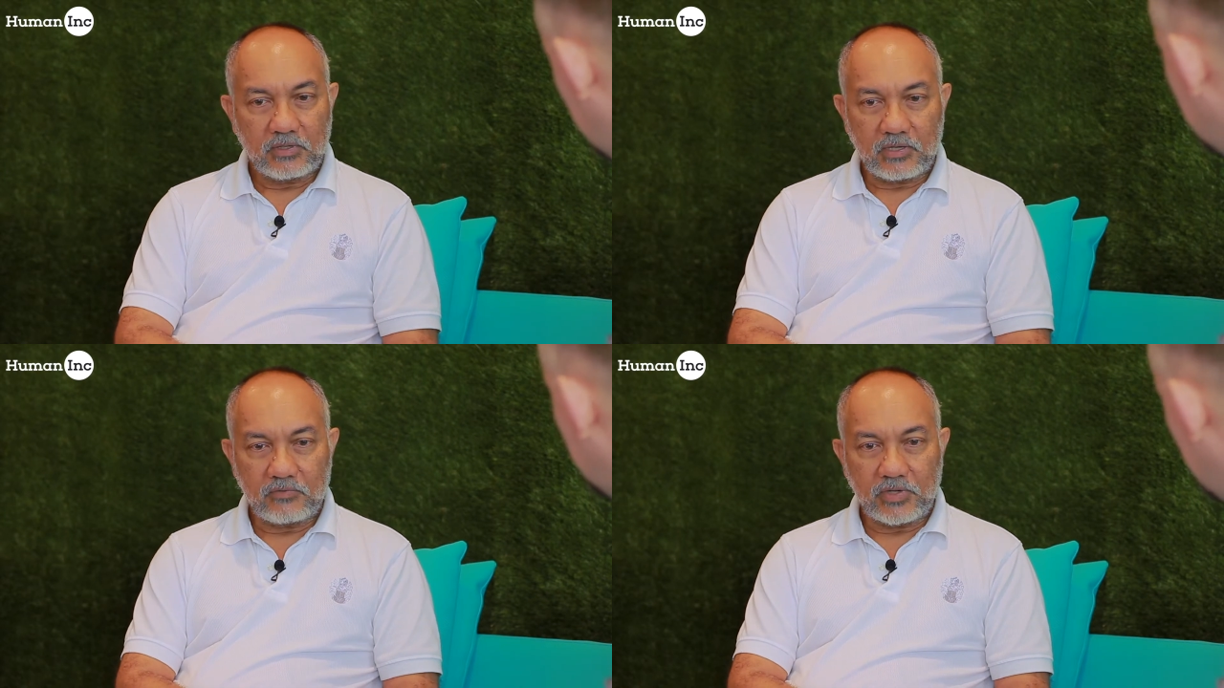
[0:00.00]

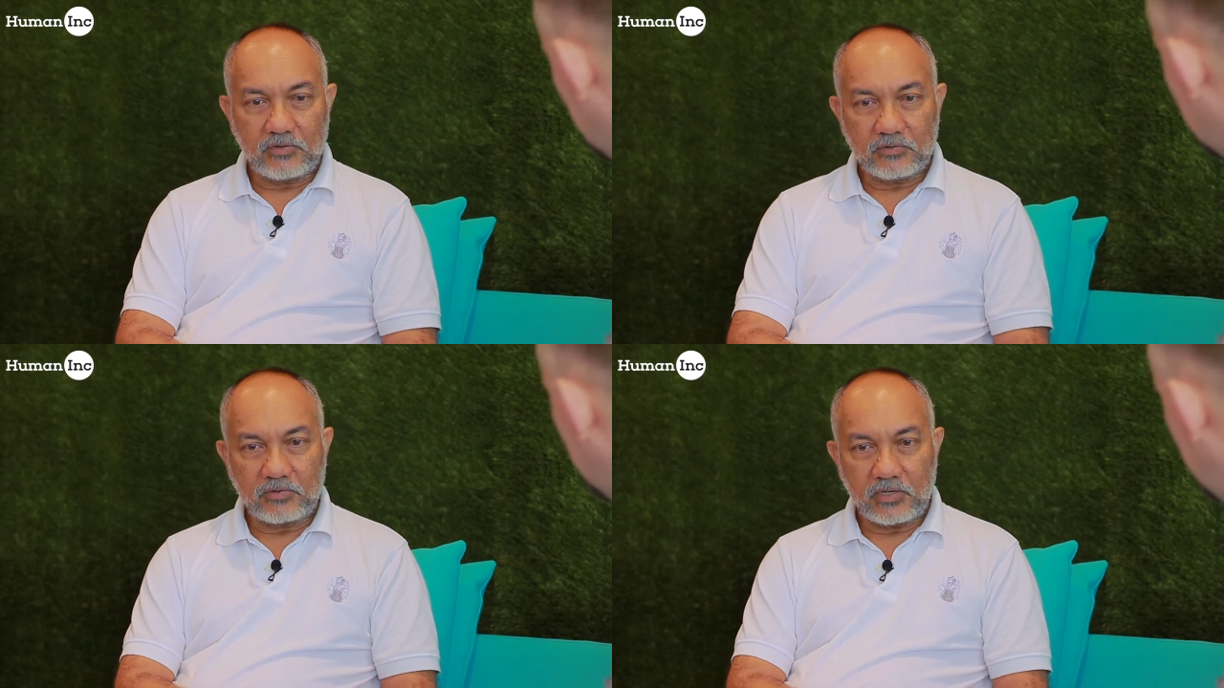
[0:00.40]
And when
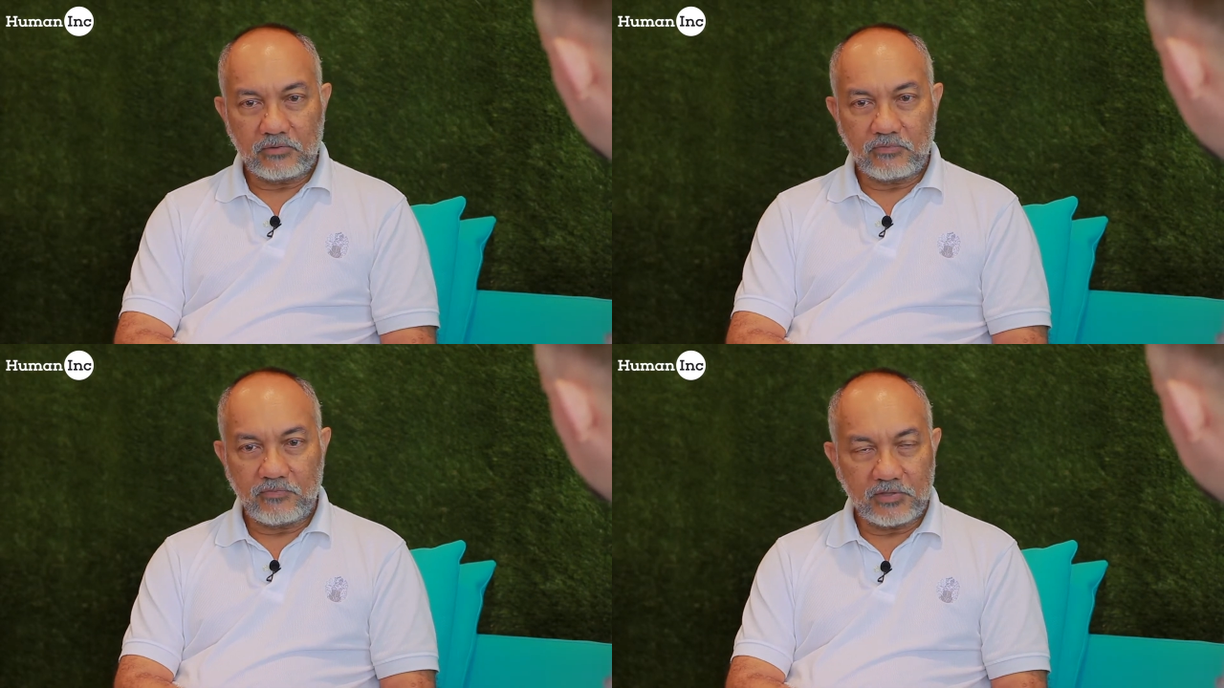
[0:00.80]
you're
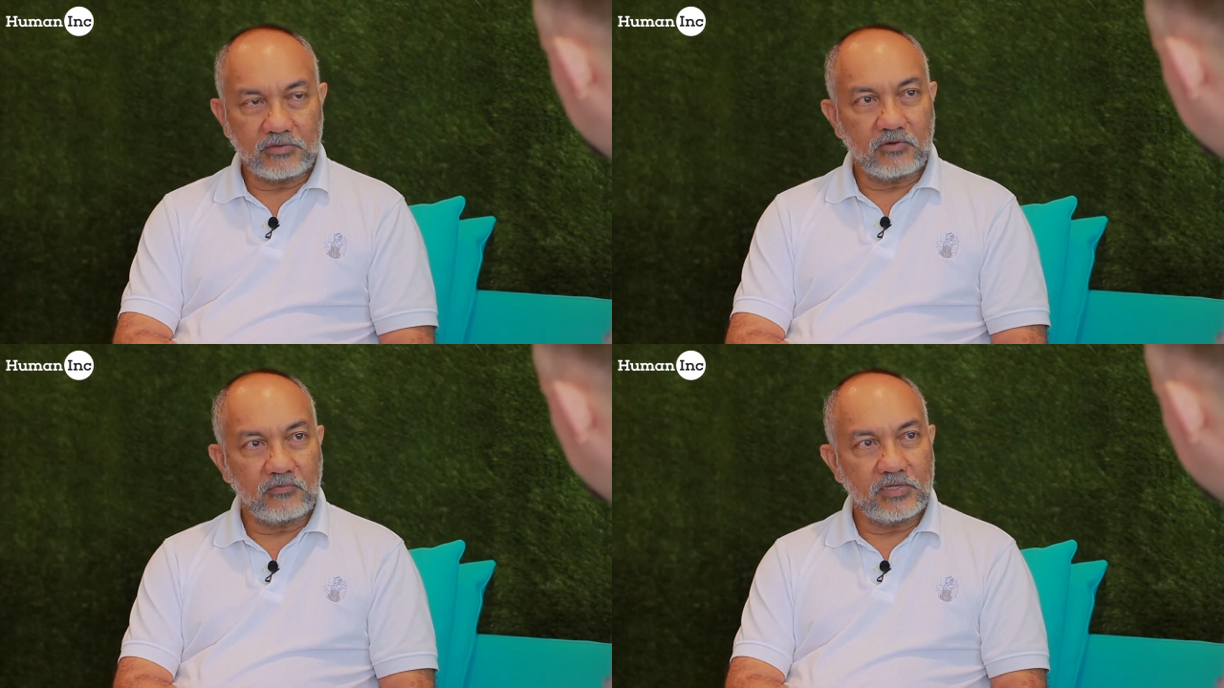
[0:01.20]
trying to
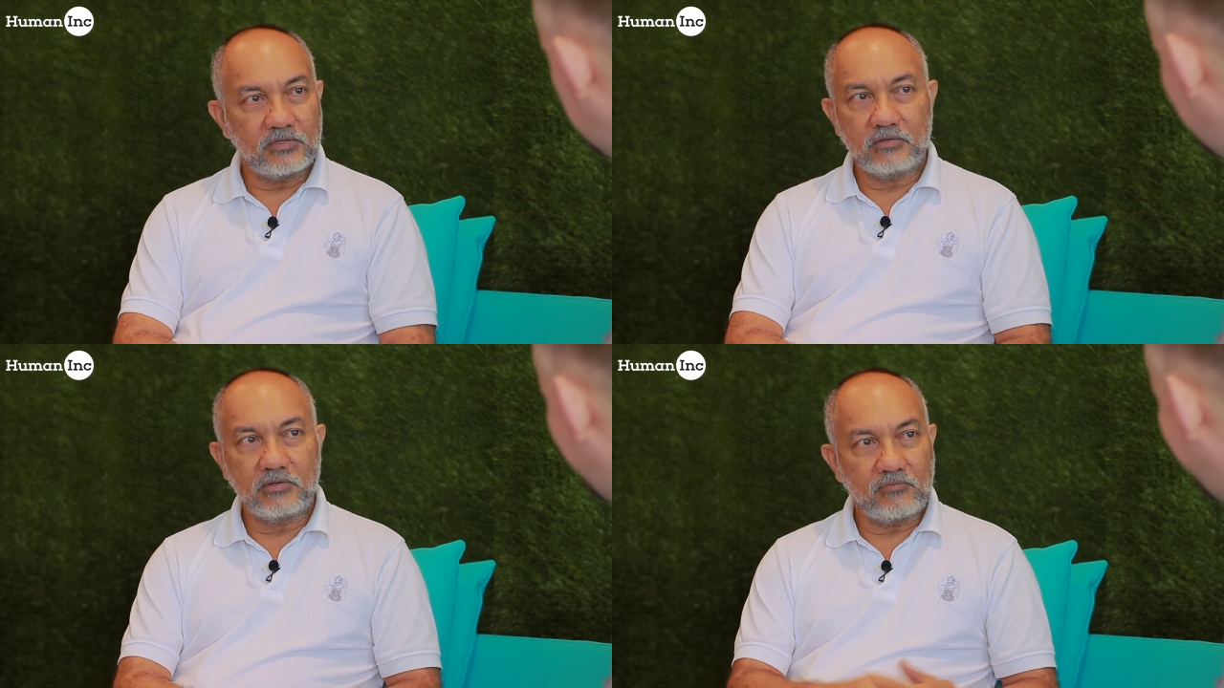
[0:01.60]
fix
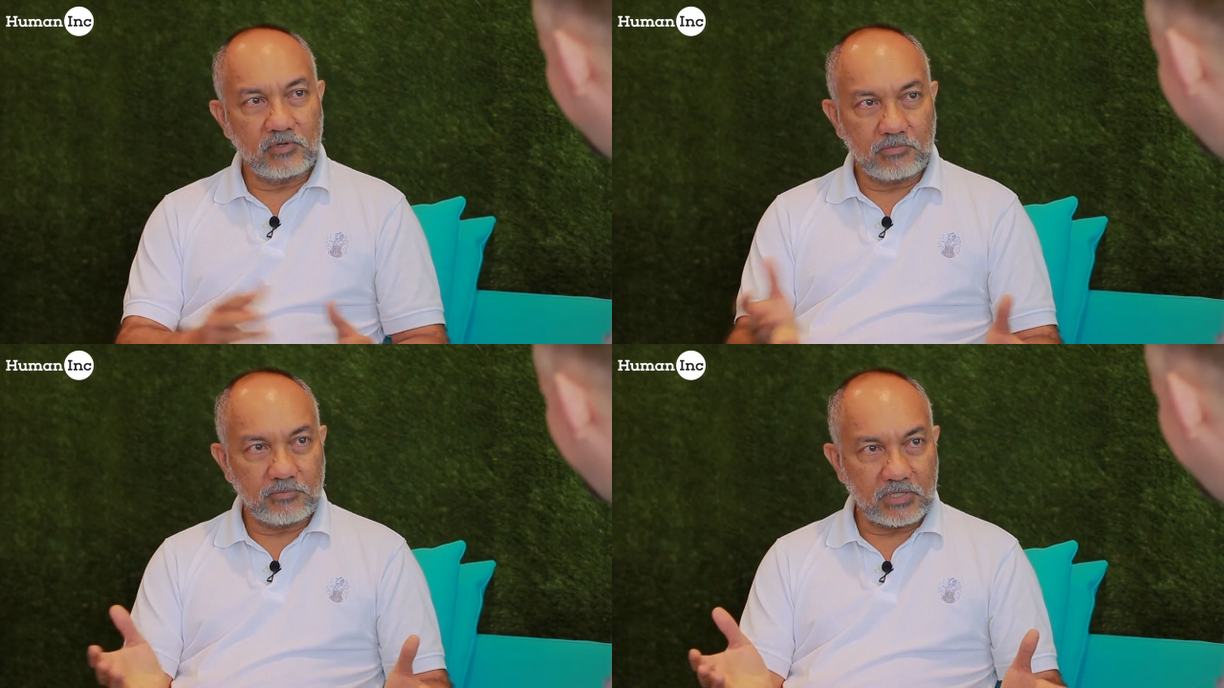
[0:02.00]
innovation,
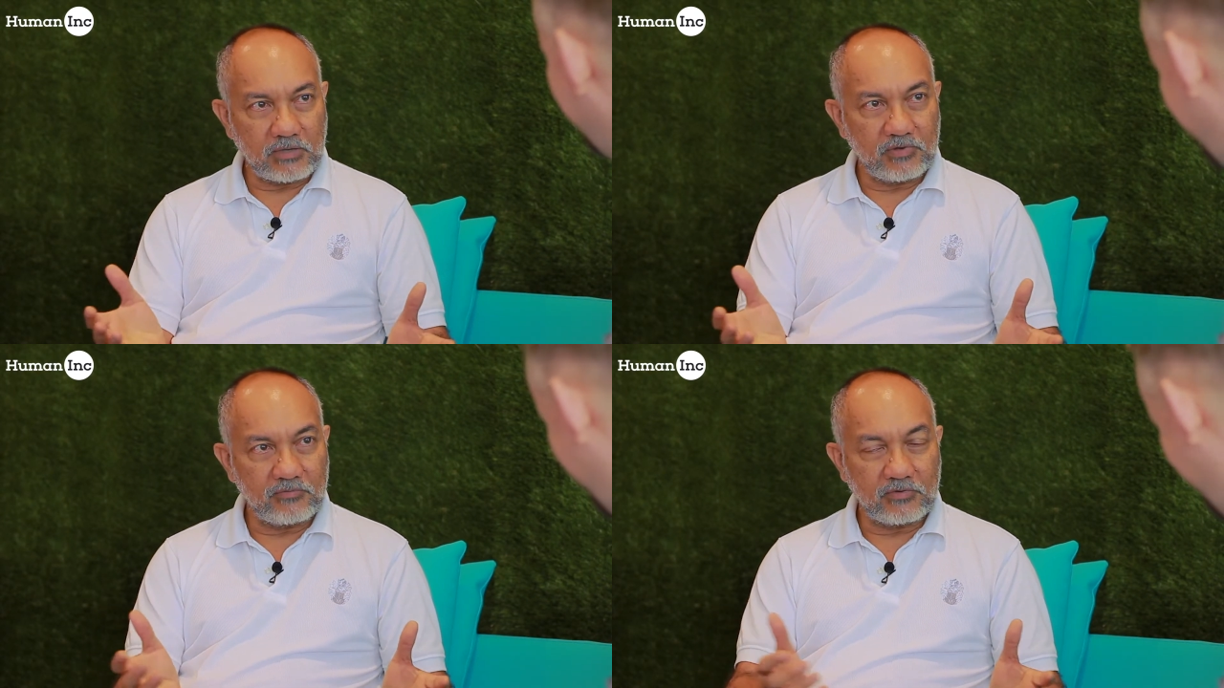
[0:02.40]
different people
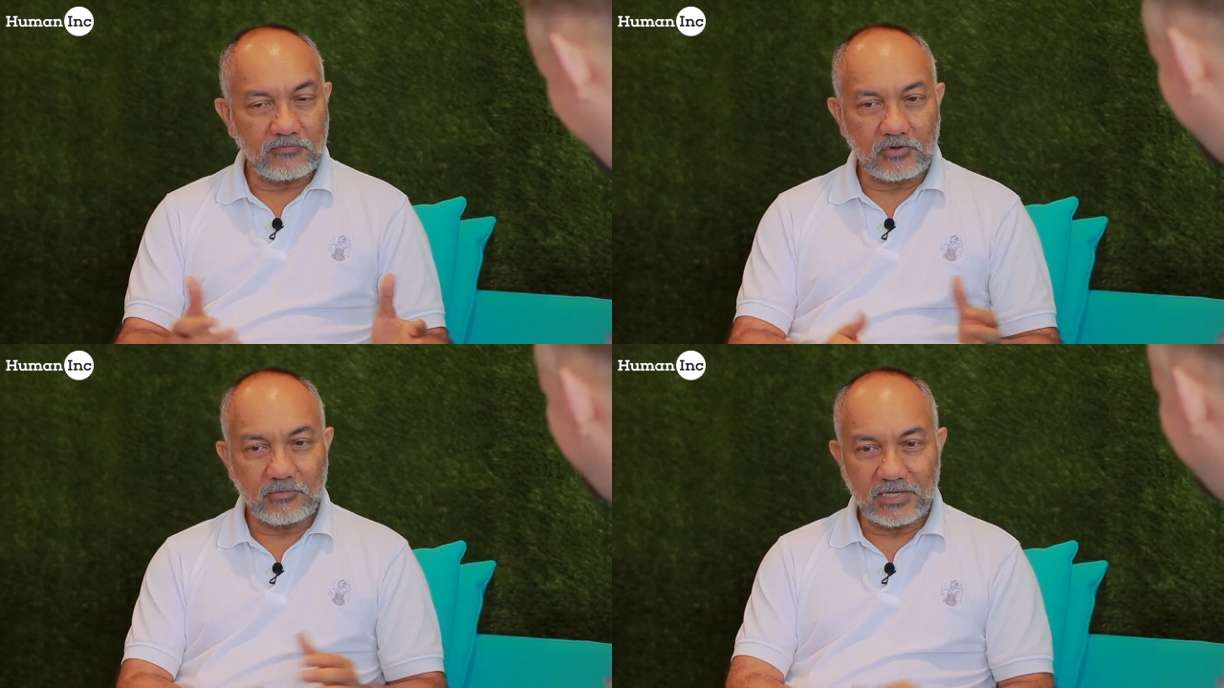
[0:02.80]
have different
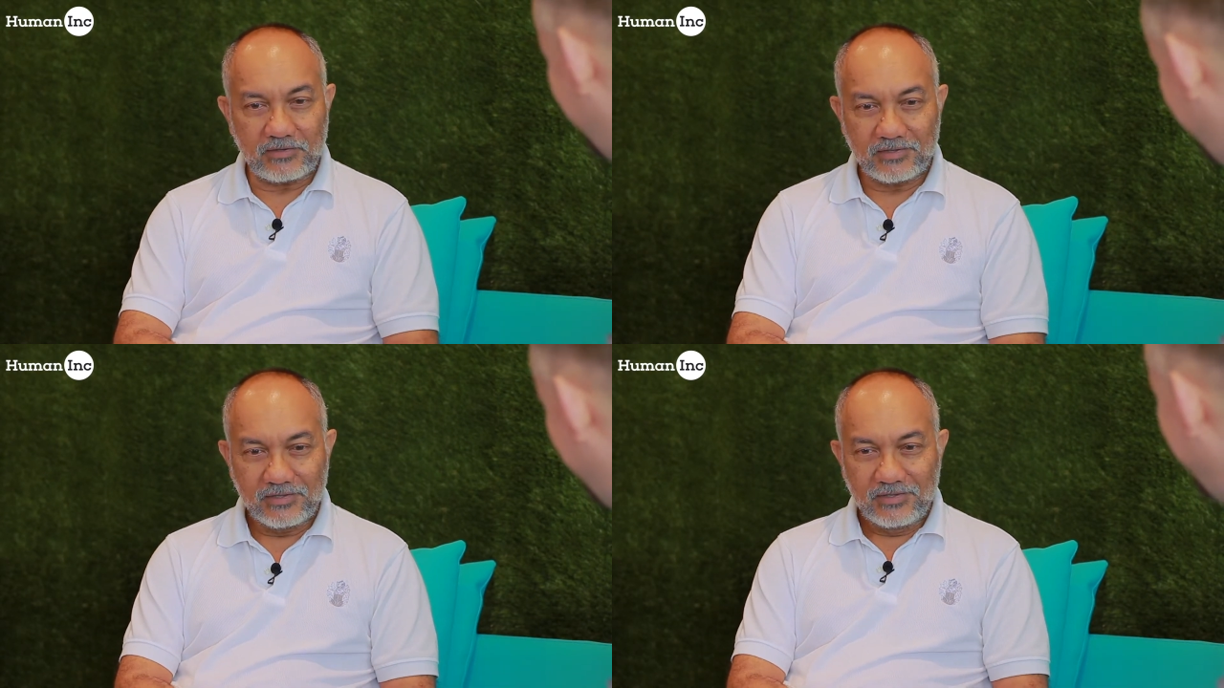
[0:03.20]
formulas.